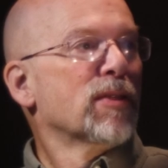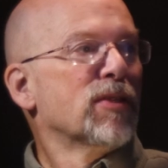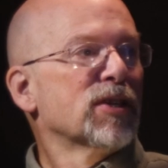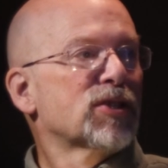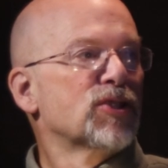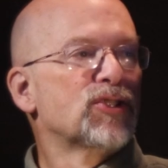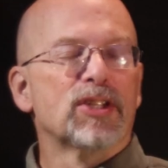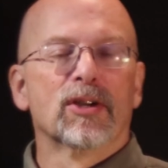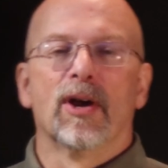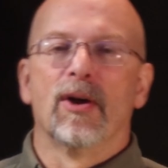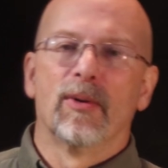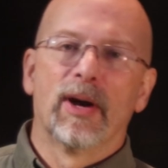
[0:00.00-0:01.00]
This
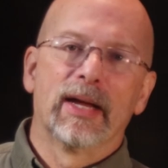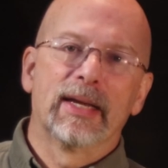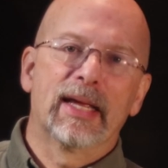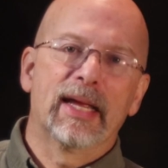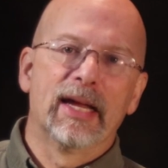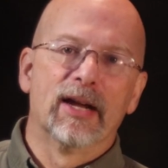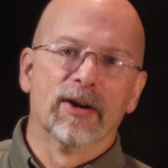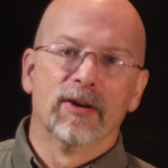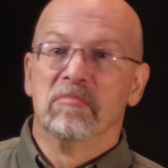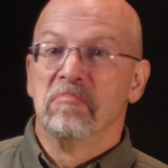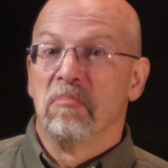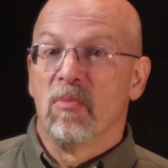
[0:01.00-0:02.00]
zero right
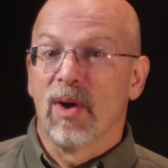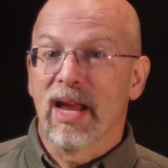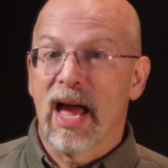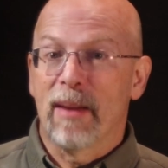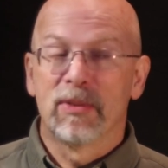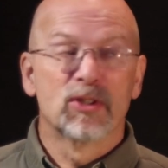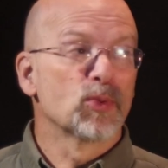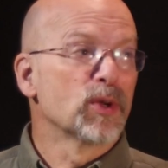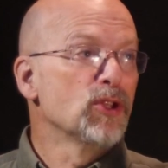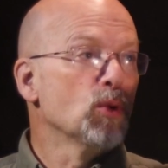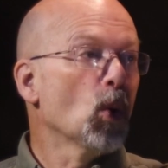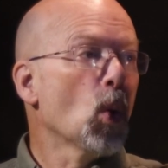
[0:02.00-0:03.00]
here, what happens
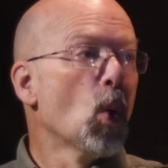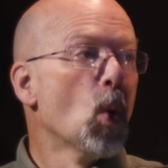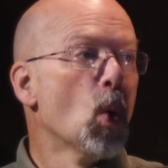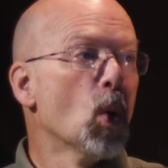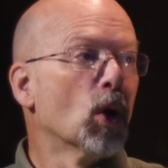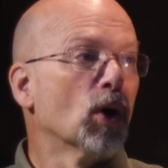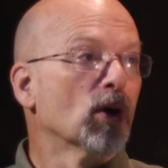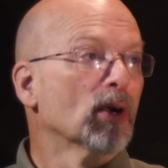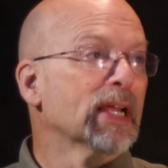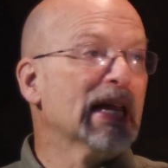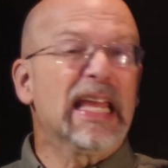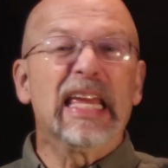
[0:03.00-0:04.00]
when you
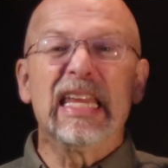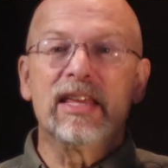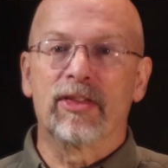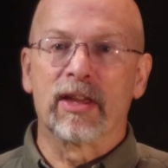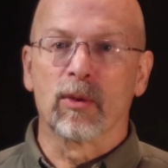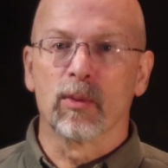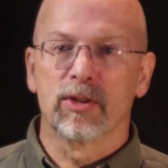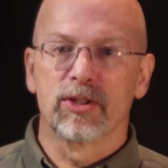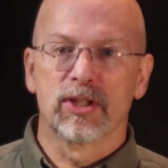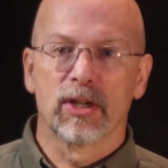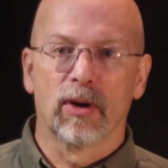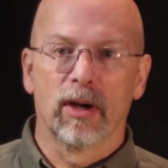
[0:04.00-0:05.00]
OR anything with
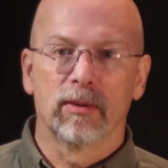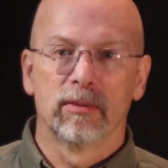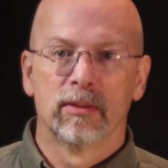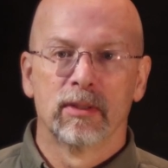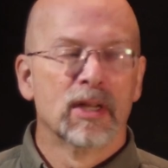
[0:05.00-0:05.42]
zero?